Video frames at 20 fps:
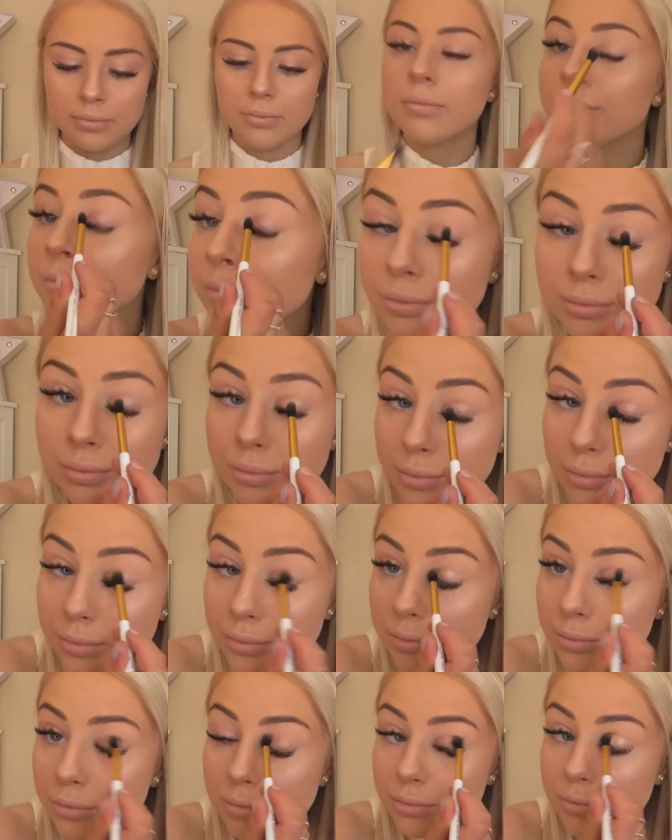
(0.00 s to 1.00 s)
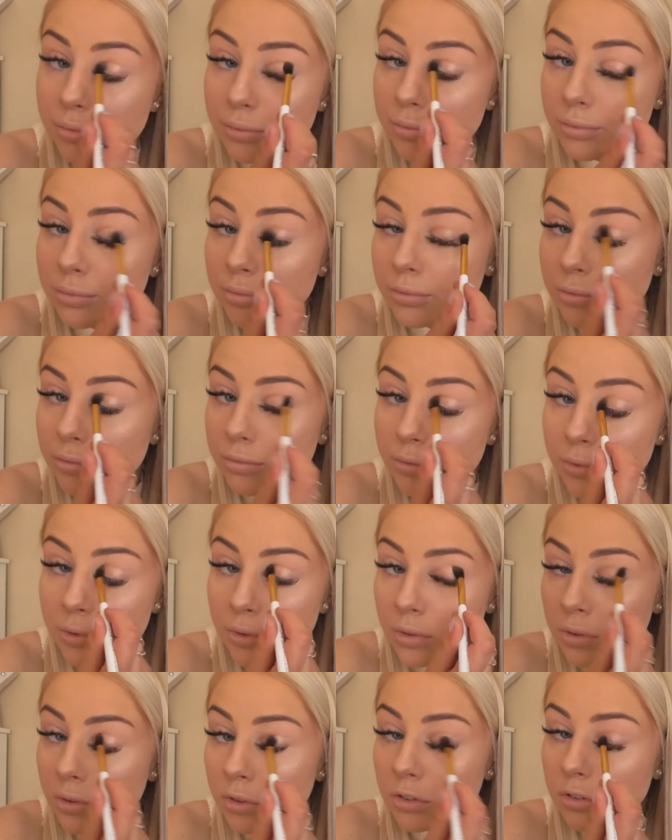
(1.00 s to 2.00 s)

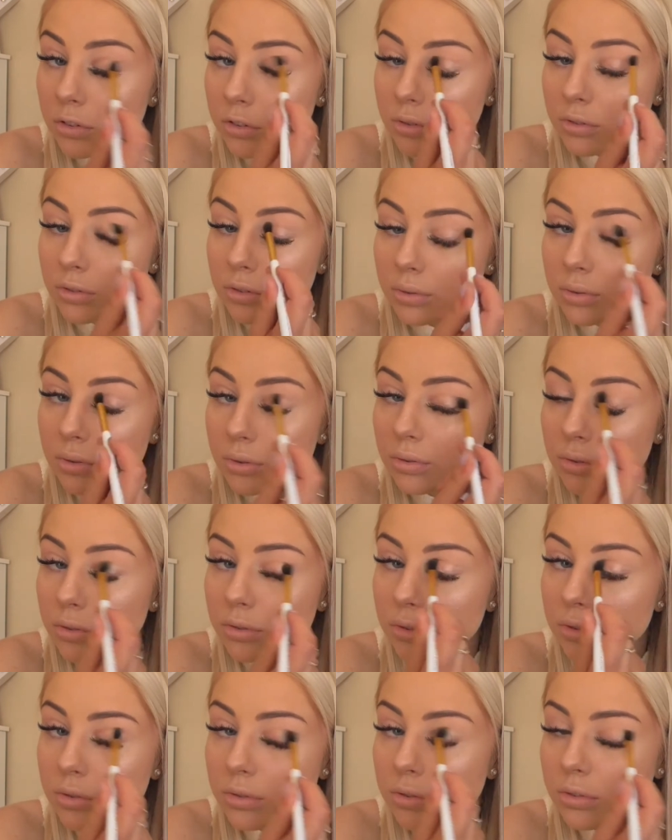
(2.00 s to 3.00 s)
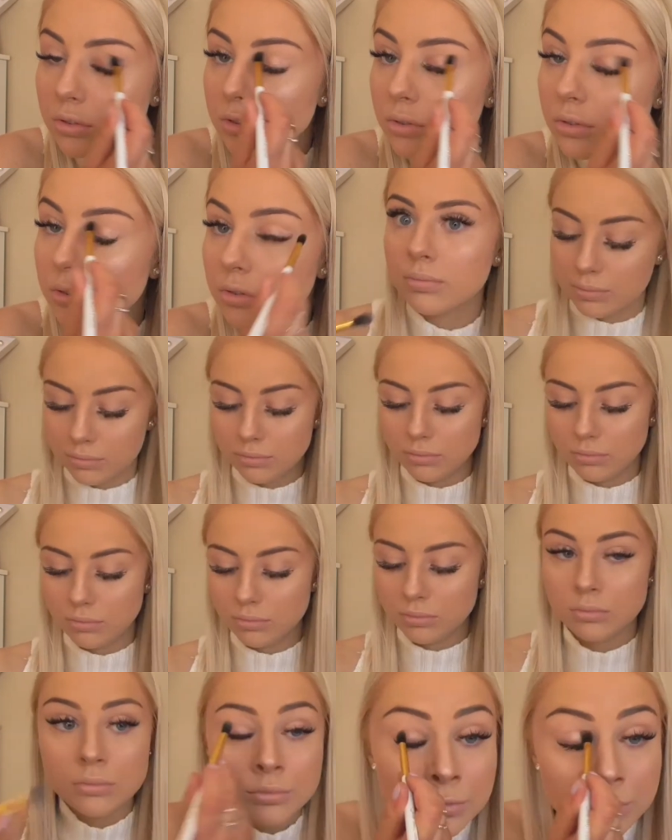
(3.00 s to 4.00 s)

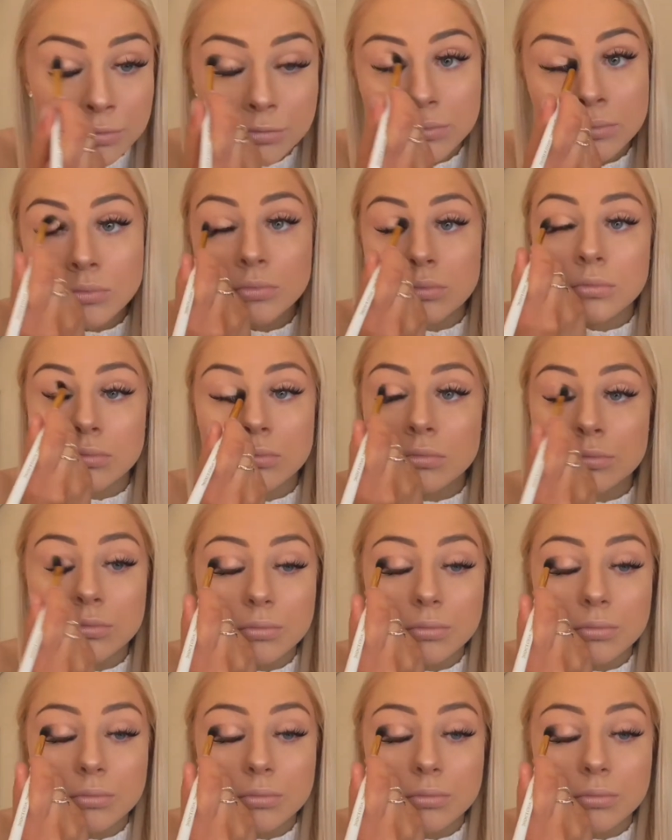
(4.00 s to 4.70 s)
Nobody speaks.